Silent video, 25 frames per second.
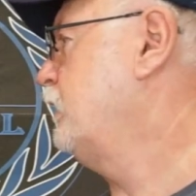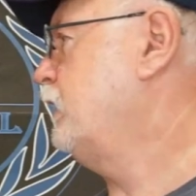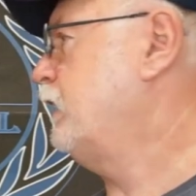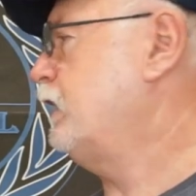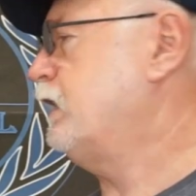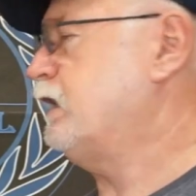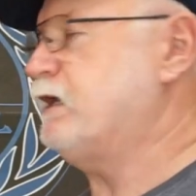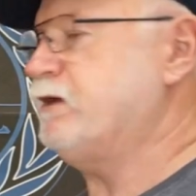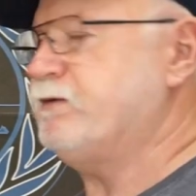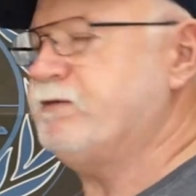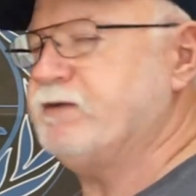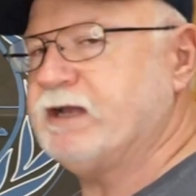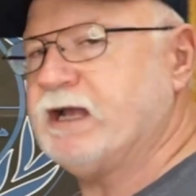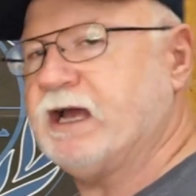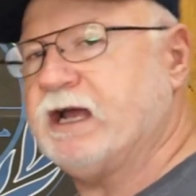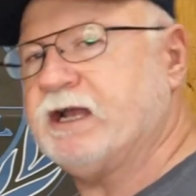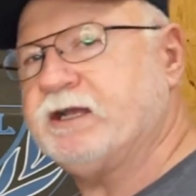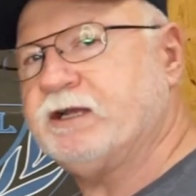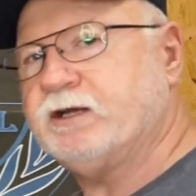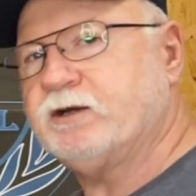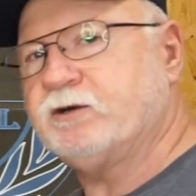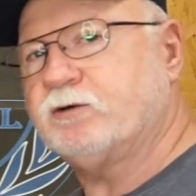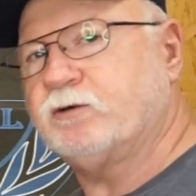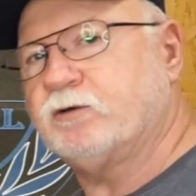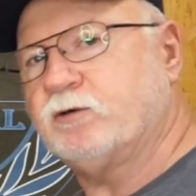and give you an
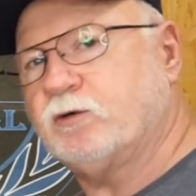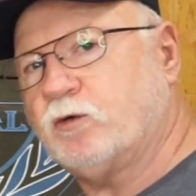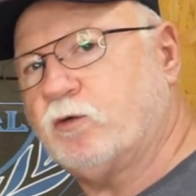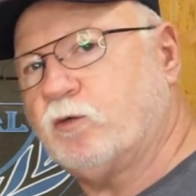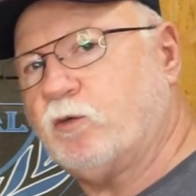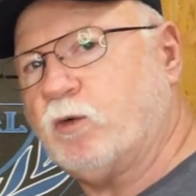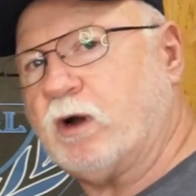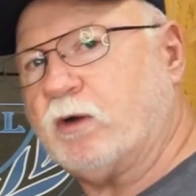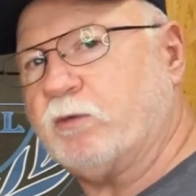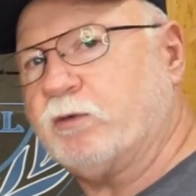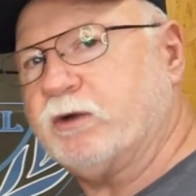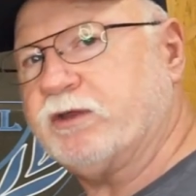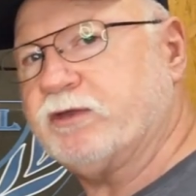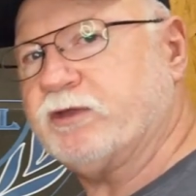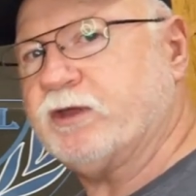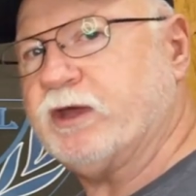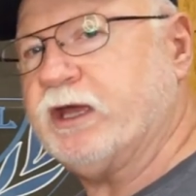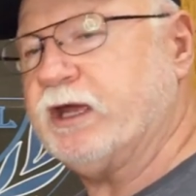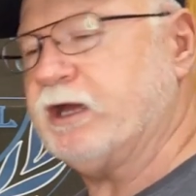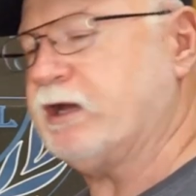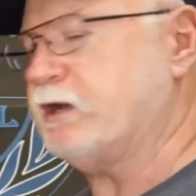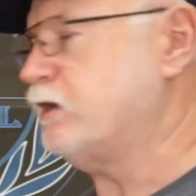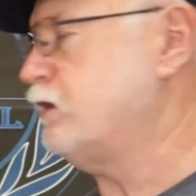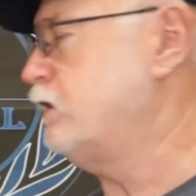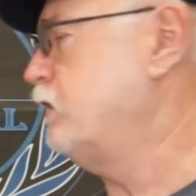idea of what we
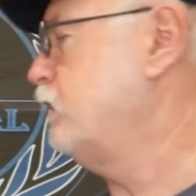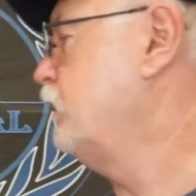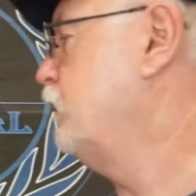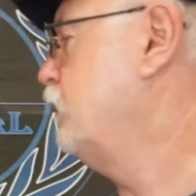think.